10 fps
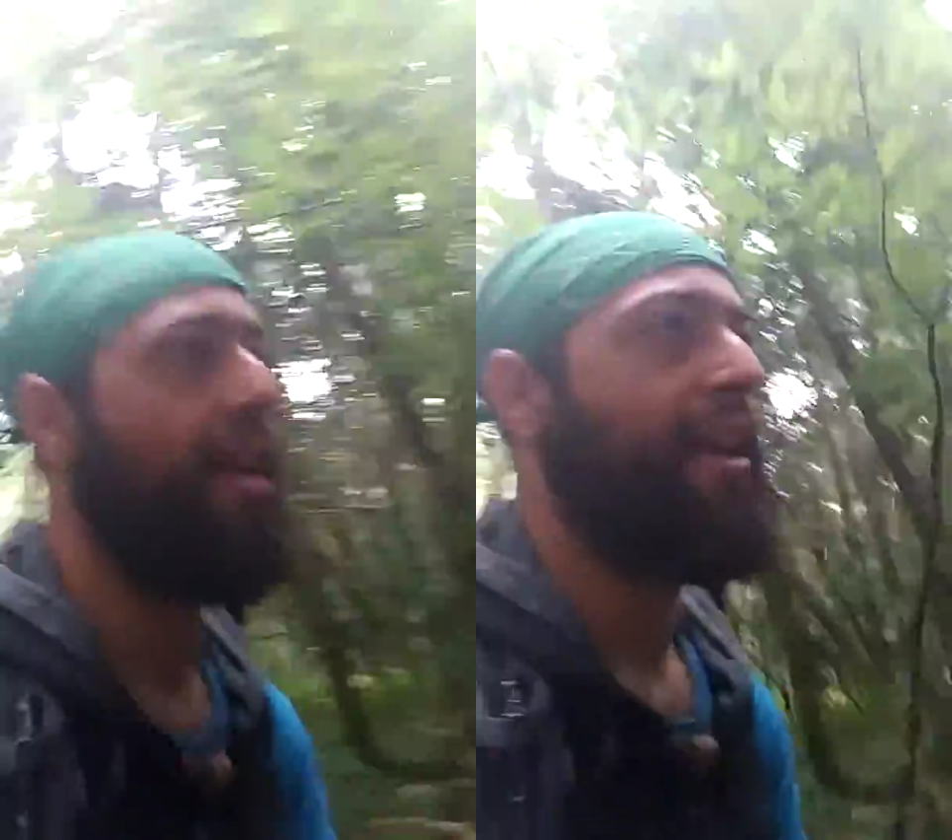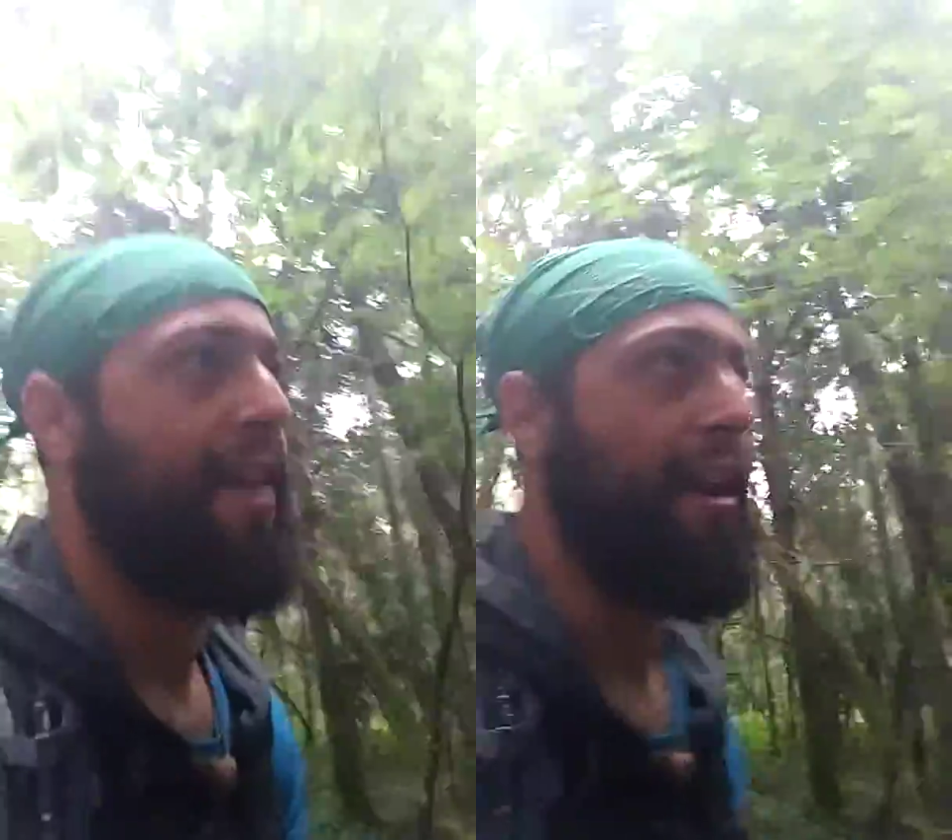
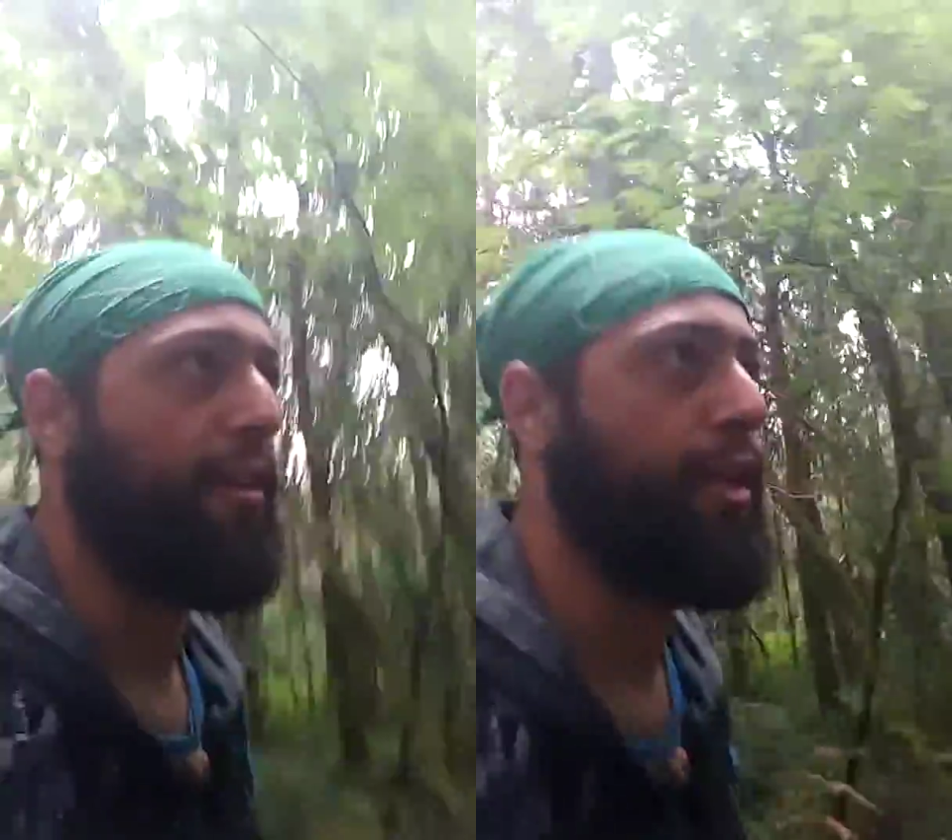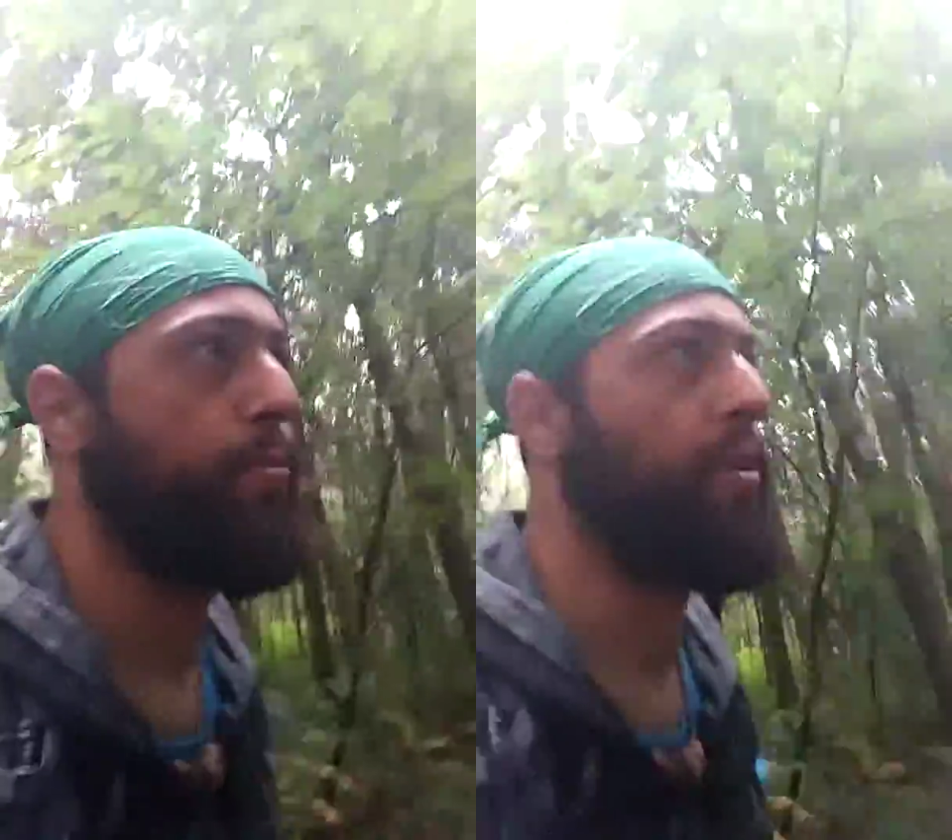had a
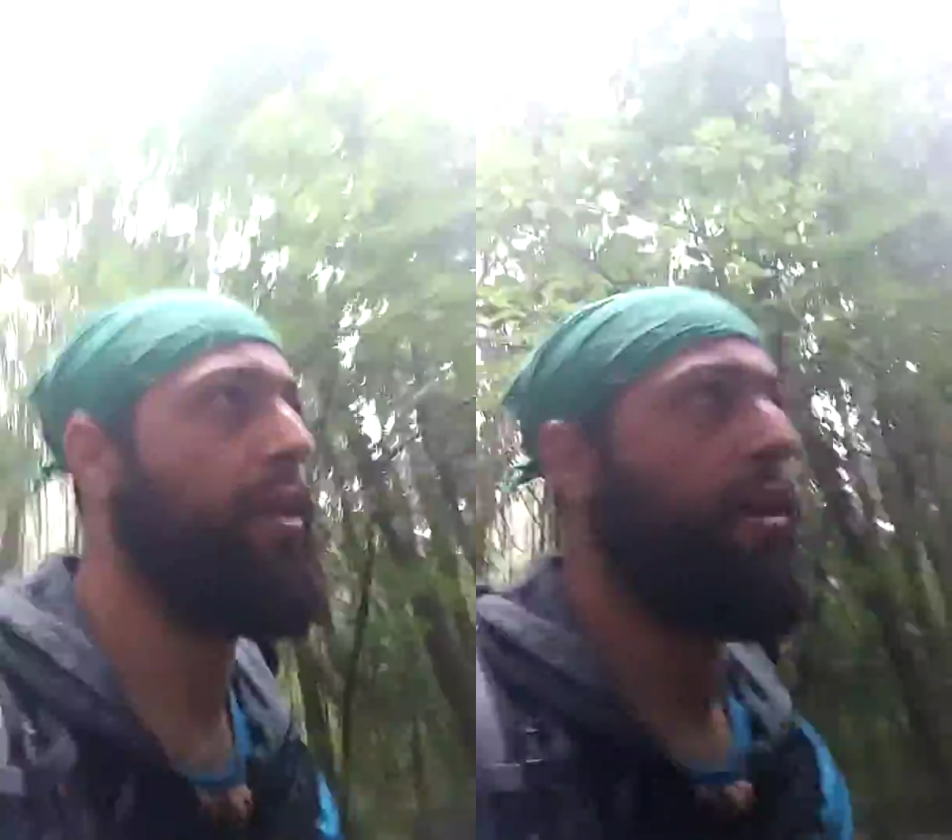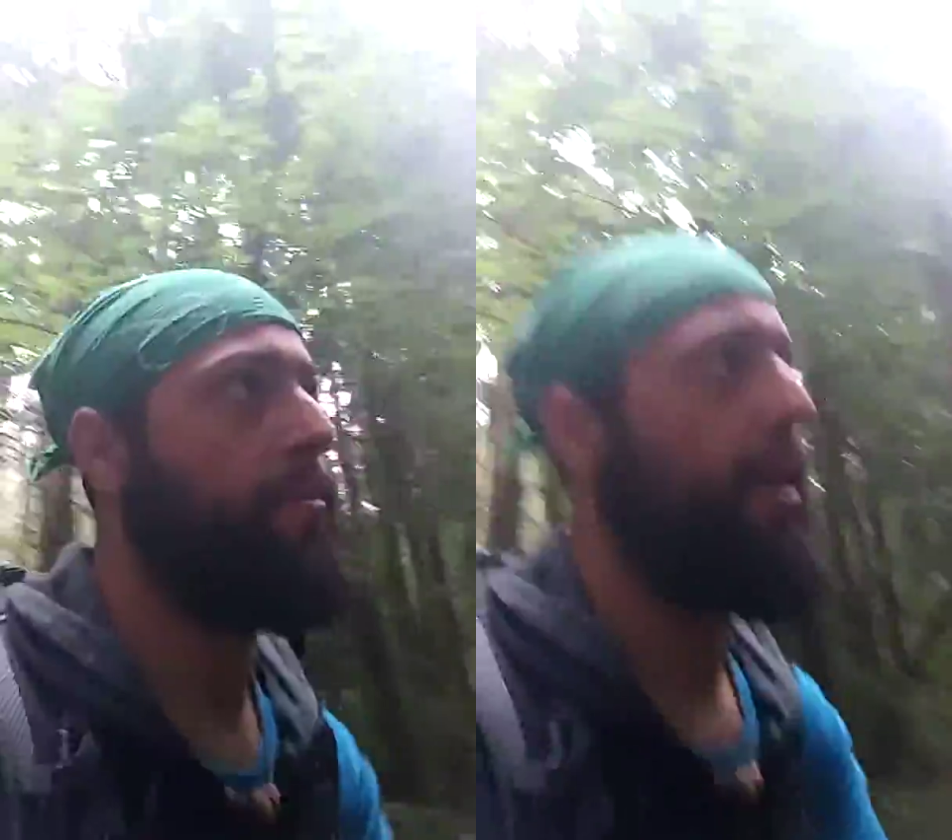lisp and
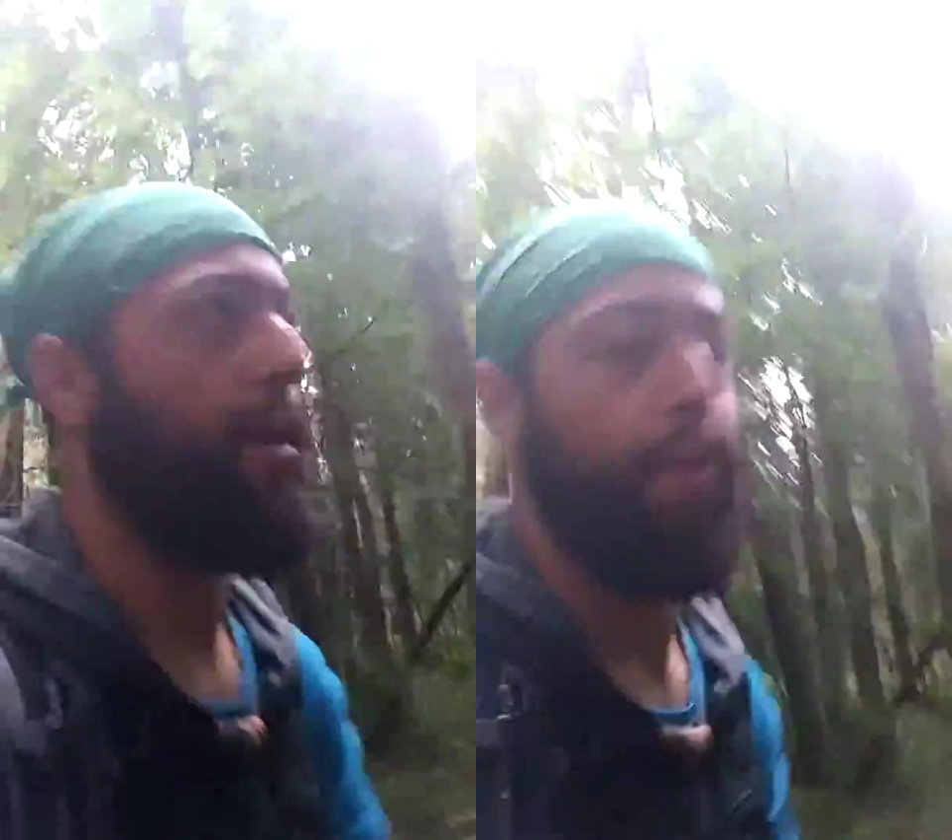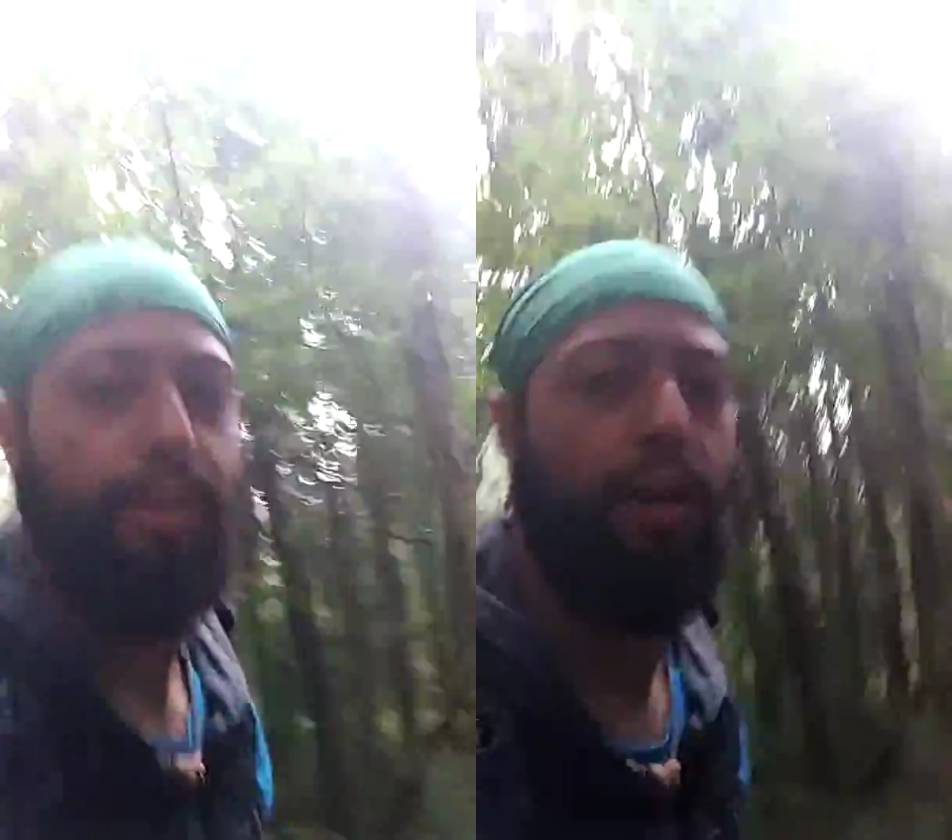made
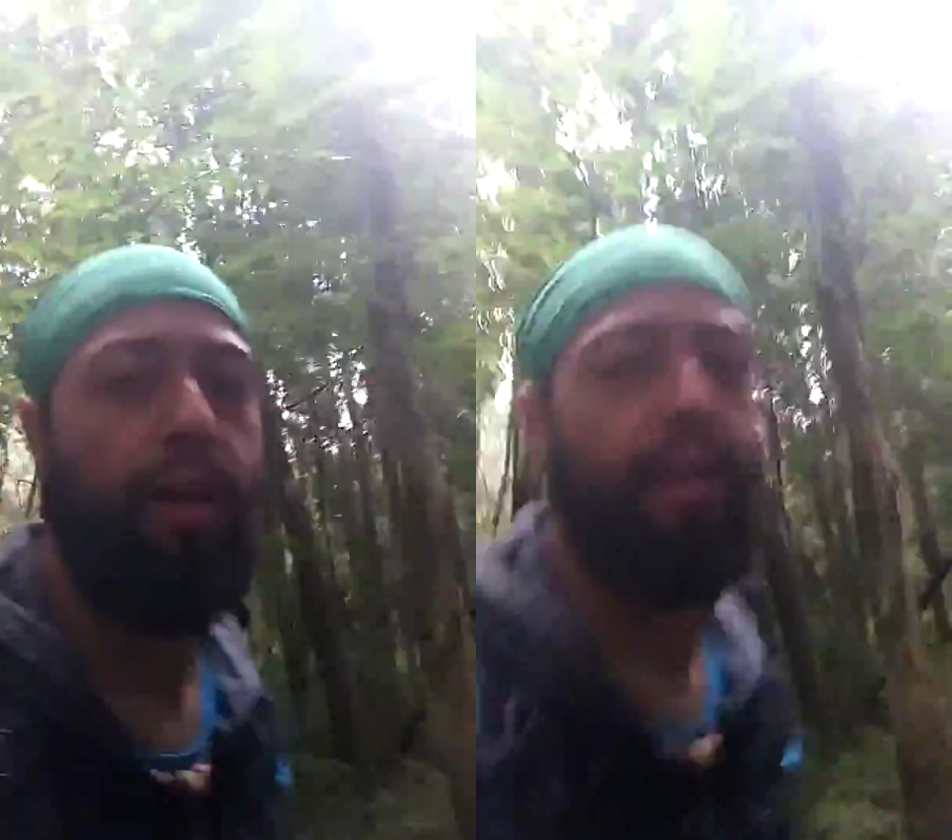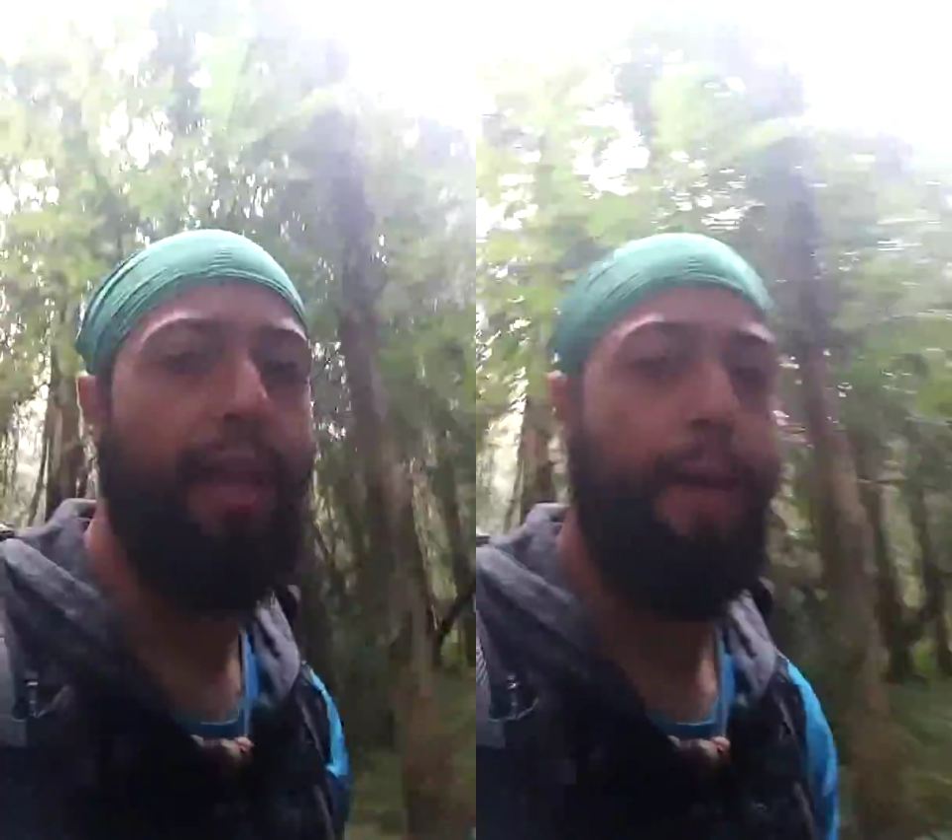everybody talk
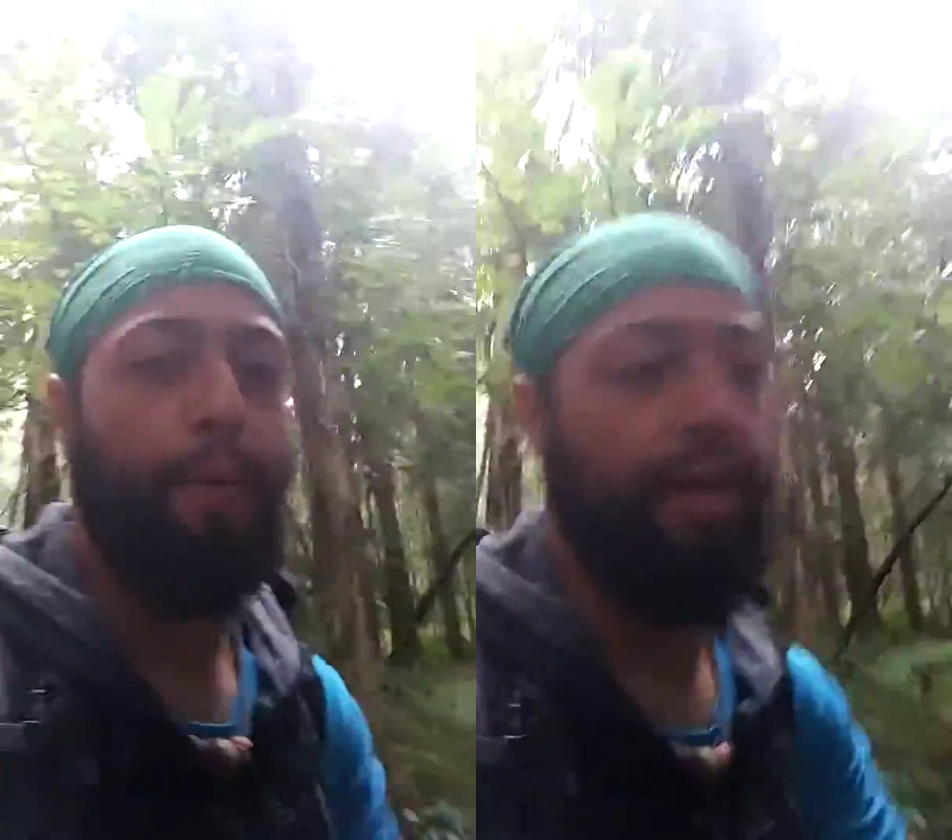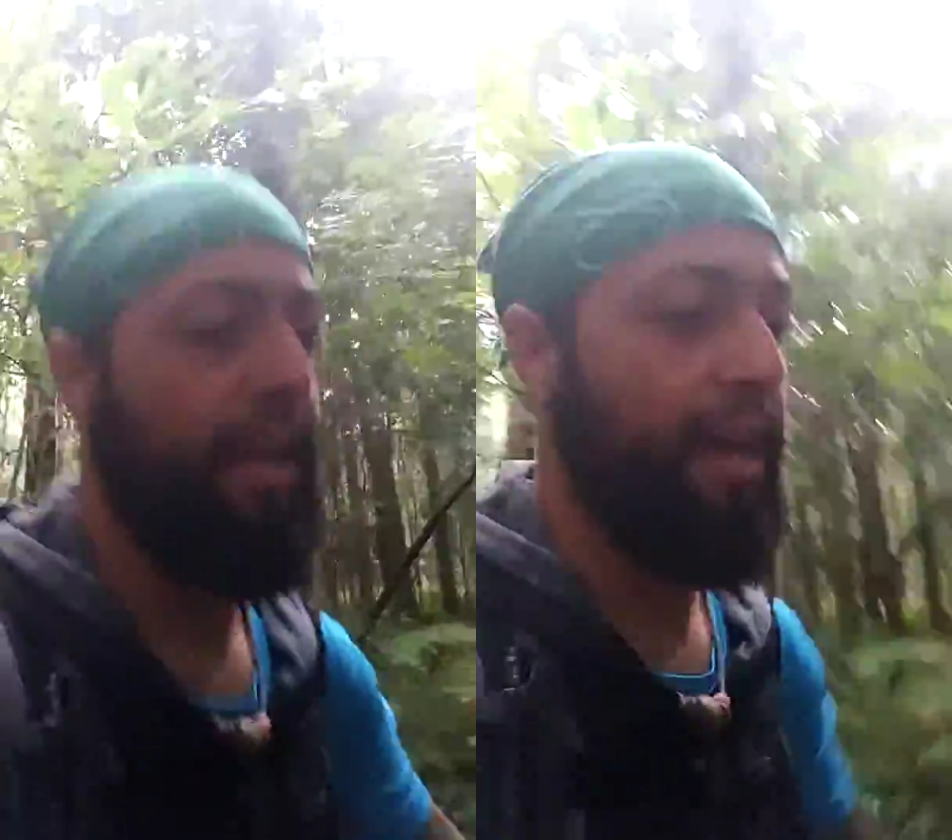like that.
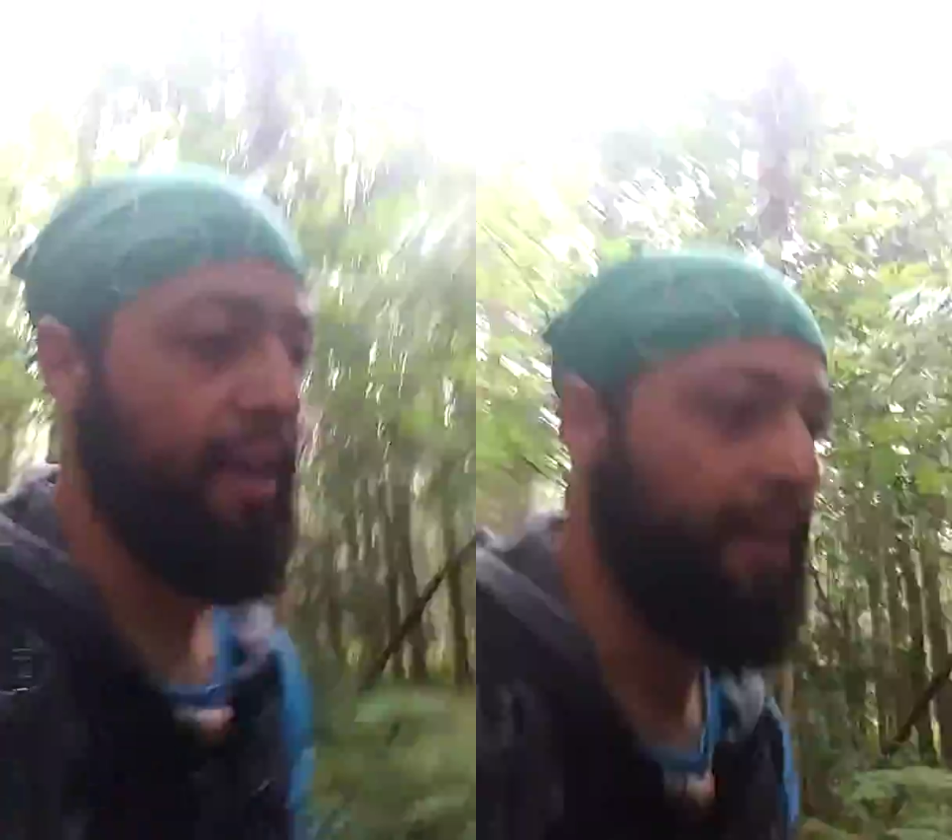But yeah.